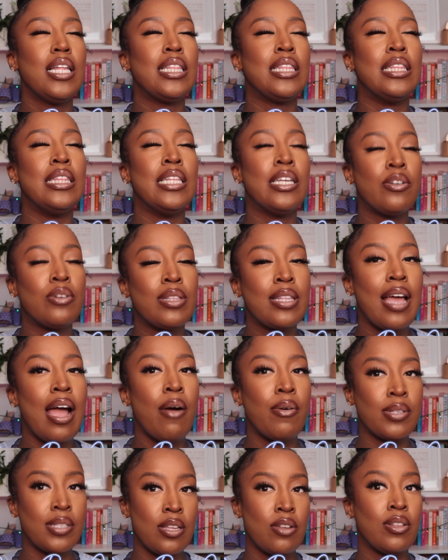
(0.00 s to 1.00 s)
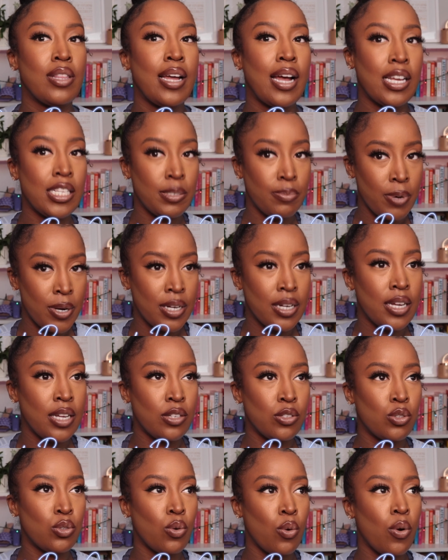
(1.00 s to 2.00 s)
literally hours later. Like, I sprayed it in
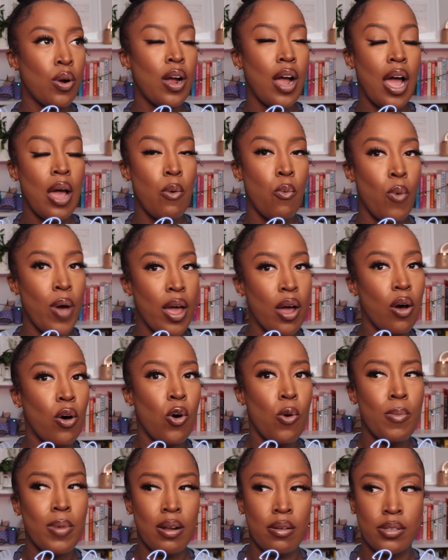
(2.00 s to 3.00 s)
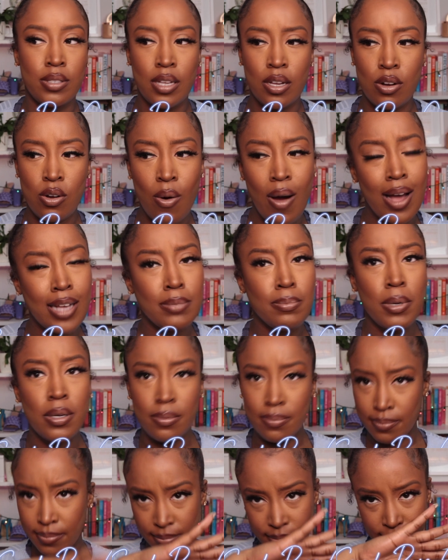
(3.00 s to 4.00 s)
a store, I went home and I was like, no, I smell
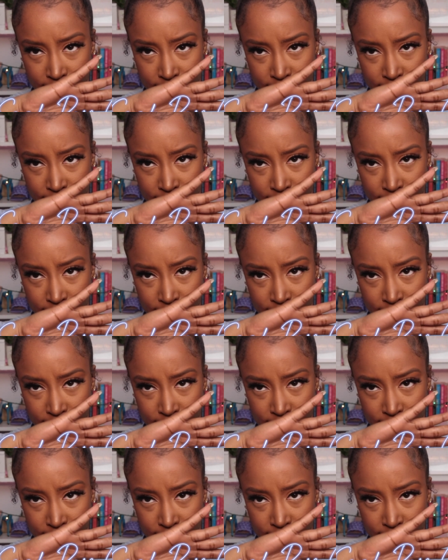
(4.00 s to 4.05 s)
good.